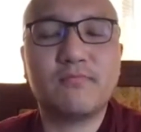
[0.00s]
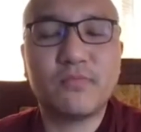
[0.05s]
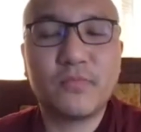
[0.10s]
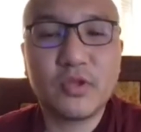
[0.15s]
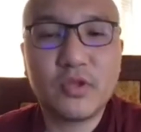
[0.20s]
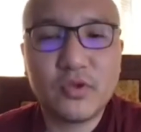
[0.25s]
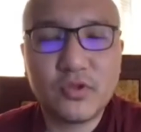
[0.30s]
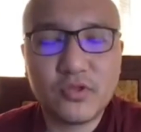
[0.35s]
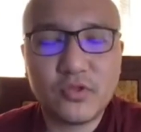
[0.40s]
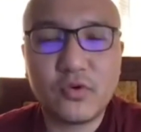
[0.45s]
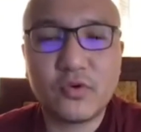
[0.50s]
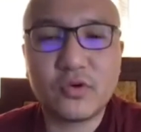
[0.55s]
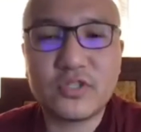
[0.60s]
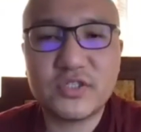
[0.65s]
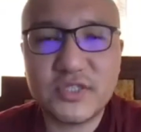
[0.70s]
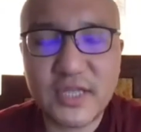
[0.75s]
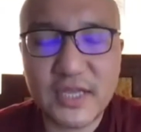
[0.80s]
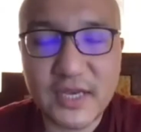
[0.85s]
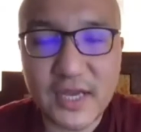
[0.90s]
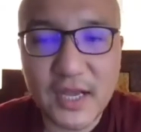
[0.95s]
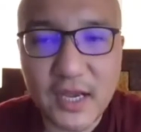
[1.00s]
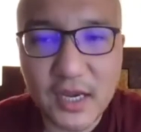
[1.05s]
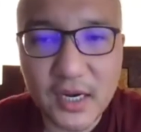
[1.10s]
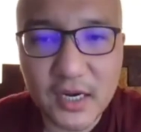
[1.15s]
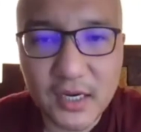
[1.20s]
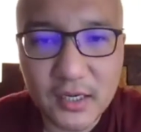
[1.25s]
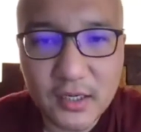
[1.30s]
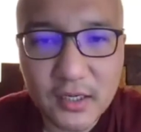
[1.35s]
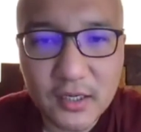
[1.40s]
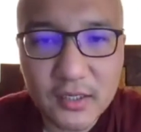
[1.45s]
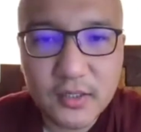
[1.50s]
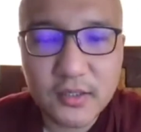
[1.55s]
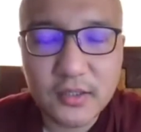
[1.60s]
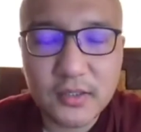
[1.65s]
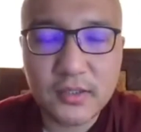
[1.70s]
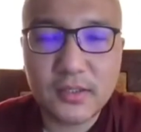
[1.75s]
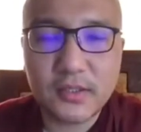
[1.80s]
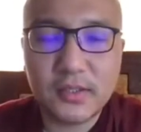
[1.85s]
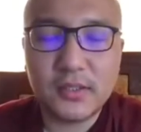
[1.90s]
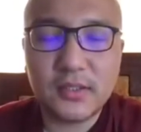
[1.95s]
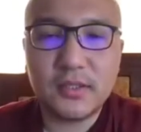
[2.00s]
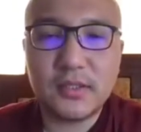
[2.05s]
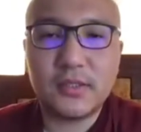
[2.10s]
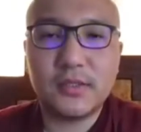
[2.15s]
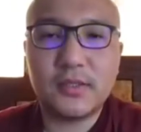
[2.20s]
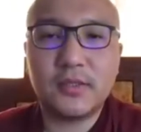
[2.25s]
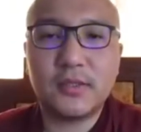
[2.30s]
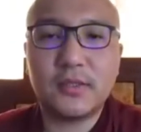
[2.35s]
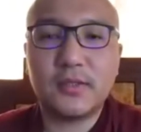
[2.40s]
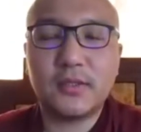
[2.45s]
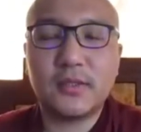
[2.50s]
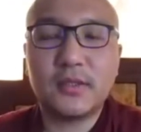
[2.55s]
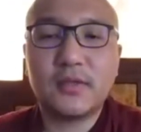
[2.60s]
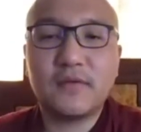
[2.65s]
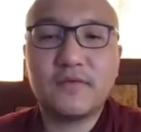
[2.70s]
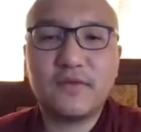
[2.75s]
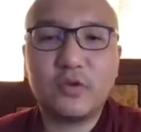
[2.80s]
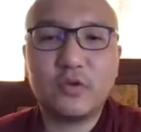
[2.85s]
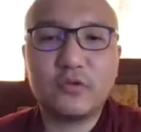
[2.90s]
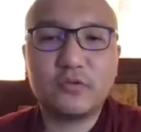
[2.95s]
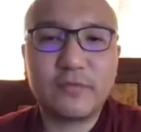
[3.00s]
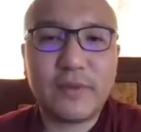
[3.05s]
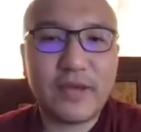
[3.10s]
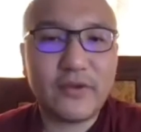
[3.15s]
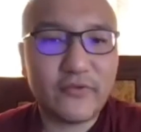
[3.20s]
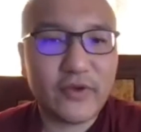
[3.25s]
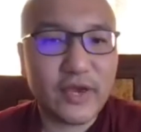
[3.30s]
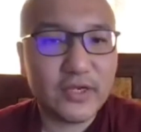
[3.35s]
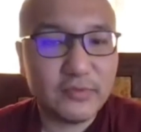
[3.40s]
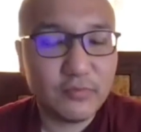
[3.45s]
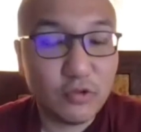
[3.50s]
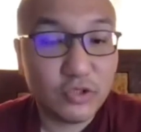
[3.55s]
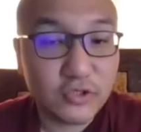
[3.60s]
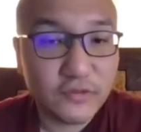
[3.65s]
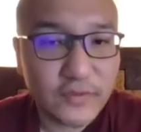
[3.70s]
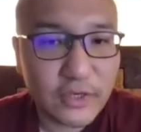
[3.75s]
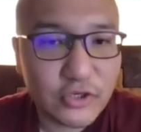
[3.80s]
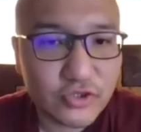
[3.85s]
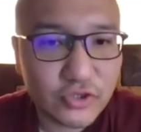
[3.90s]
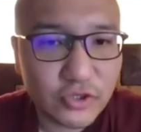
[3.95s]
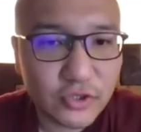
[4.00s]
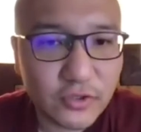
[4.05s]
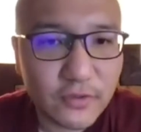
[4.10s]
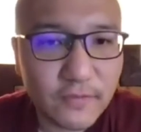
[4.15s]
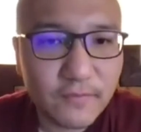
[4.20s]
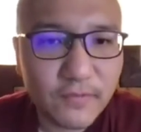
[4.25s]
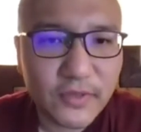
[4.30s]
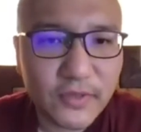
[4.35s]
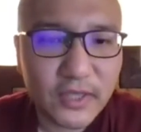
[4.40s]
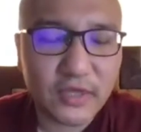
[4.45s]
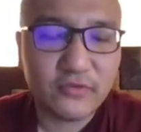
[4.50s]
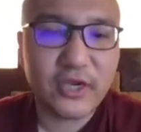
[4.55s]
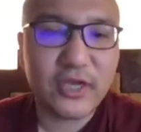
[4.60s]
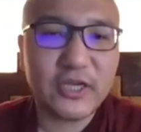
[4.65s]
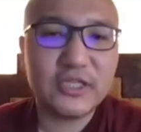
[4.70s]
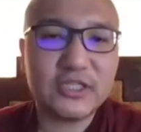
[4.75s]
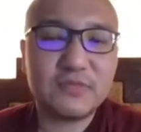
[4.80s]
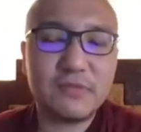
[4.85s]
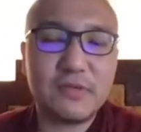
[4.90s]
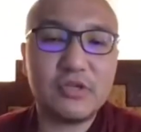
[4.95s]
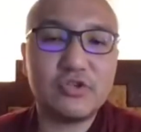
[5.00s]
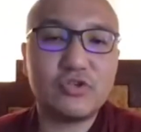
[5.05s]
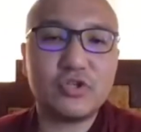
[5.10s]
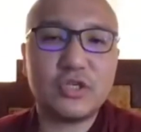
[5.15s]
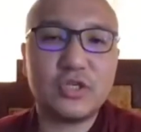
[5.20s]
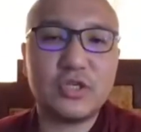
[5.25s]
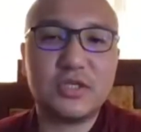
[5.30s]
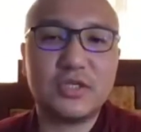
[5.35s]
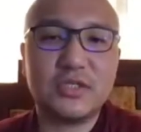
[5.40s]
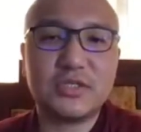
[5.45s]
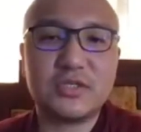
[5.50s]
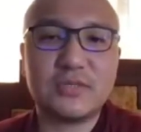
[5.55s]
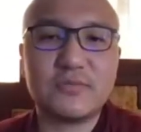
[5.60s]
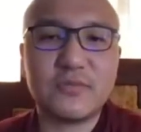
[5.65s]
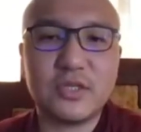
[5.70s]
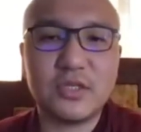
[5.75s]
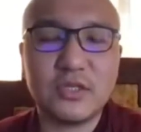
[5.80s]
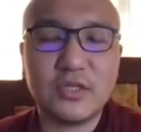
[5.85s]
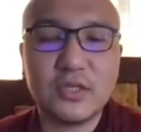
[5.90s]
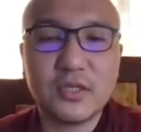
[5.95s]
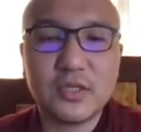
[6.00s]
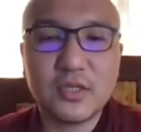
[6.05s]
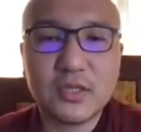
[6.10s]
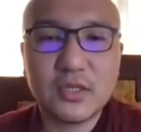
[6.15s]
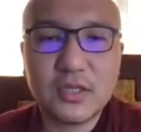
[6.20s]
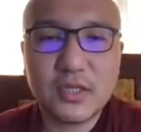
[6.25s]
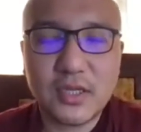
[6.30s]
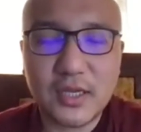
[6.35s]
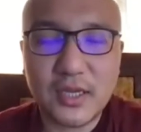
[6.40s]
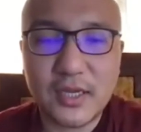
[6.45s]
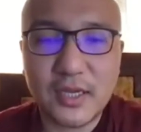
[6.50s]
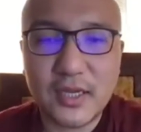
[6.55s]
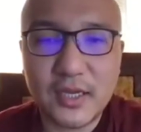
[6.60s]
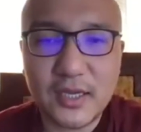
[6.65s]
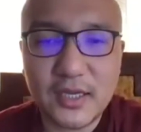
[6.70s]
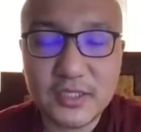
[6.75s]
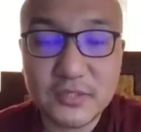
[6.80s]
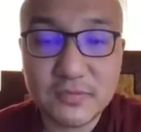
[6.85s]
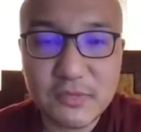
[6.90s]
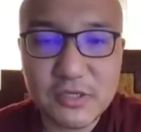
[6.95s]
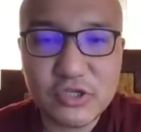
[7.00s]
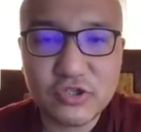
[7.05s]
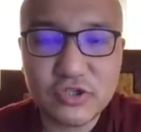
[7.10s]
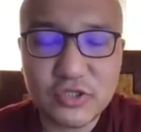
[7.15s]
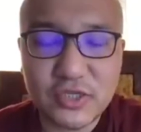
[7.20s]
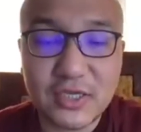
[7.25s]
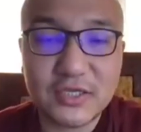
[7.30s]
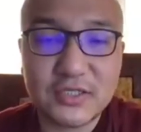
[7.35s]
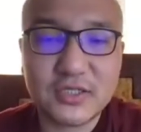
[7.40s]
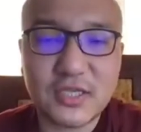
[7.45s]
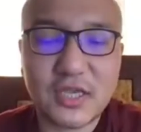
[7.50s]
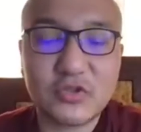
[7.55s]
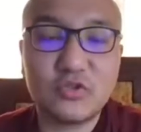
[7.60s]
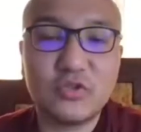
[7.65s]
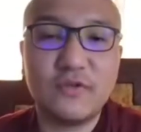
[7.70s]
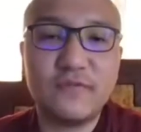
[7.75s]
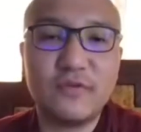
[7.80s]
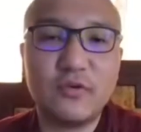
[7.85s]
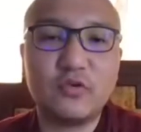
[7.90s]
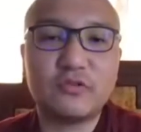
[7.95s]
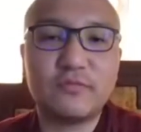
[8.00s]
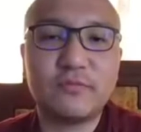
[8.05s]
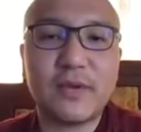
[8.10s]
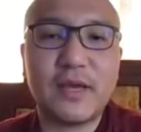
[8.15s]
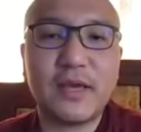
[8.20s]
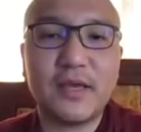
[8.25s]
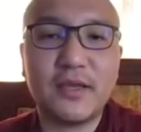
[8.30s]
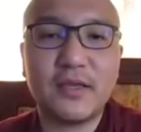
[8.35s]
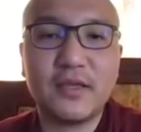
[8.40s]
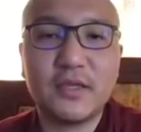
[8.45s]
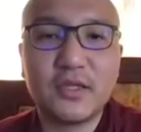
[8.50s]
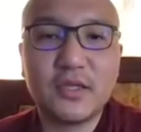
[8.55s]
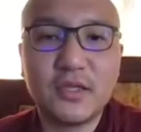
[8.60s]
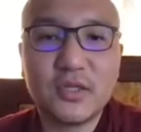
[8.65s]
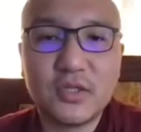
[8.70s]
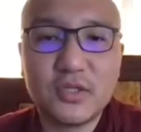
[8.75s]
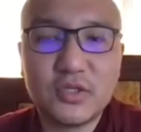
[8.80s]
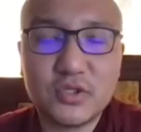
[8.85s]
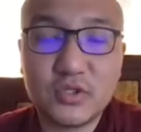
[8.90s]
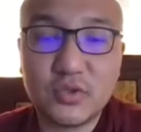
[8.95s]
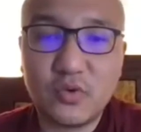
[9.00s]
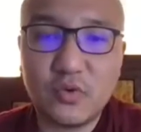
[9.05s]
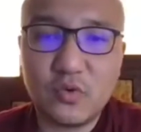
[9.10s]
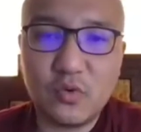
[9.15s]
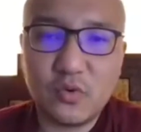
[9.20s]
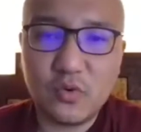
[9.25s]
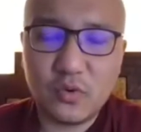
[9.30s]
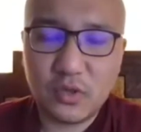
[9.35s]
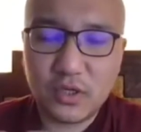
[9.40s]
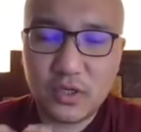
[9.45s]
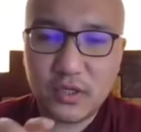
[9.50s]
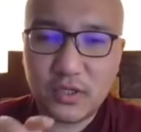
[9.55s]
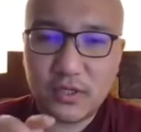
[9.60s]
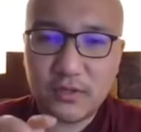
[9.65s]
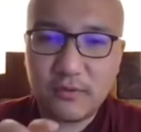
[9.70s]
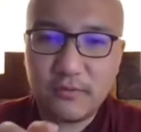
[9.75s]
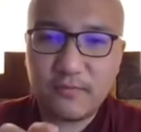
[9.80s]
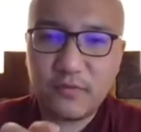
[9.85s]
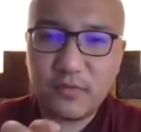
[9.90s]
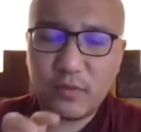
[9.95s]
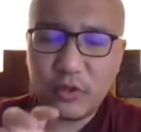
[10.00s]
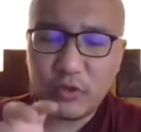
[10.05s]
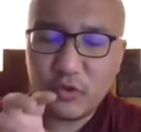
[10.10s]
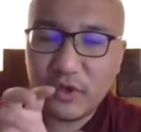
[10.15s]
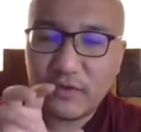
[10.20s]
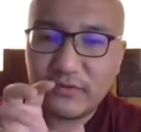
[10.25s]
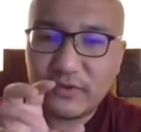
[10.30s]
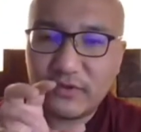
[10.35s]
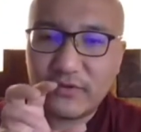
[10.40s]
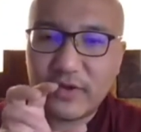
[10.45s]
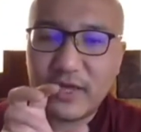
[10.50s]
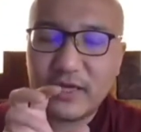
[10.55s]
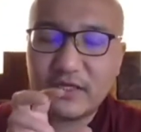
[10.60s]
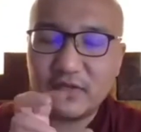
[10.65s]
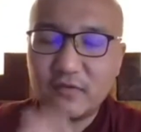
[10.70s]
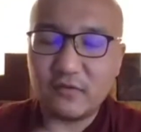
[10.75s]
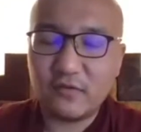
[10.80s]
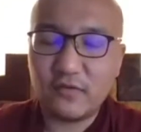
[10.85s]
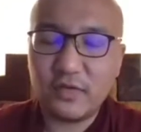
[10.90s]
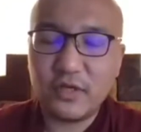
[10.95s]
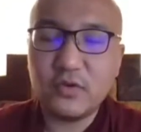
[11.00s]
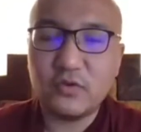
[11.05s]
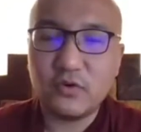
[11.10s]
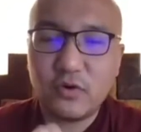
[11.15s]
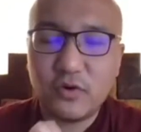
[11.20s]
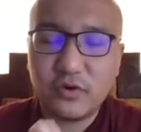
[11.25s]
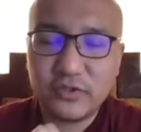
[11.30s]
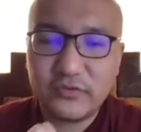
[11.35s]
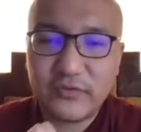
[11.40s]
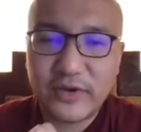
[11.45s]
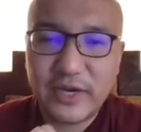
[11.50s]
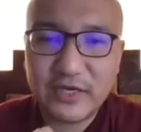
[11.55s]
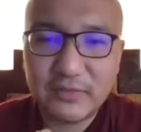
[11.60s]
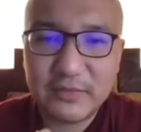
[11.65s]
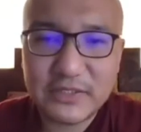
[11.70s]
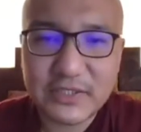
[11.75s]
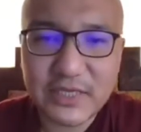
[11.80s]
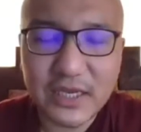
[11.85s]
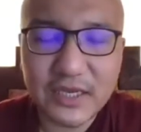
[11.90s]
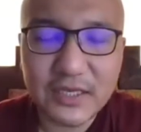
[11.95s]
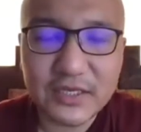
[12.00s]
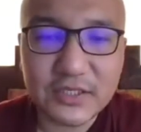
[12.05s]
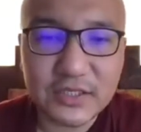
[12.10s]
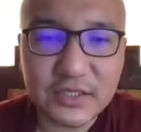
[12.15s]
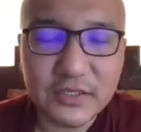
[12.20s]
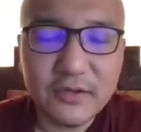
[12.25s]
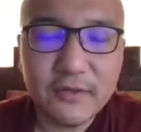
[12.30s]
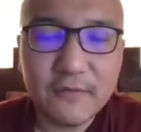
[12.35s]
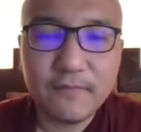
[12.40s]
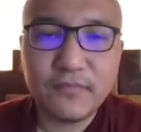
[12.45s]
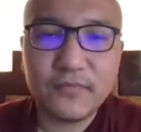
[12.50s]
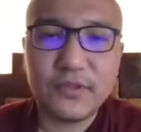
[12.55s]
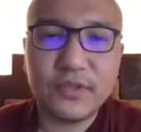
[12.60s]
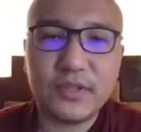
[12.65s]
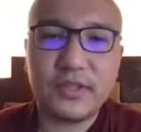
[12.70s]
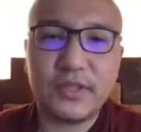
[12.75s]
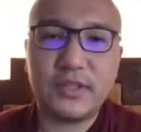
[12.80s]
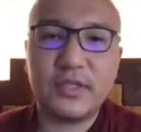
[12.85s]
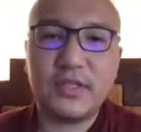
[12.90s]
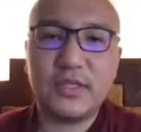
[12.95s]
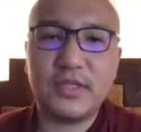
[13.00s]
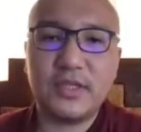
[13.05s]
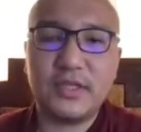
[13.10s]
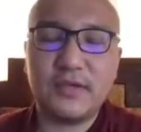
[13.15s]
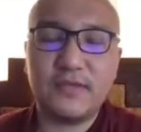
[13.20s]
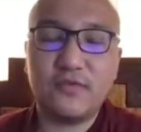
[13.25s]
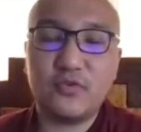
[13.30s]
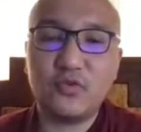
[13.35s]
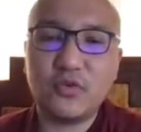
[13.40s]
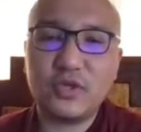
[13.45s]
thoughts that are fueled by right motivation, and right speech is something a speech that is actually fueled by. So when you have the right view or the right mentality, if you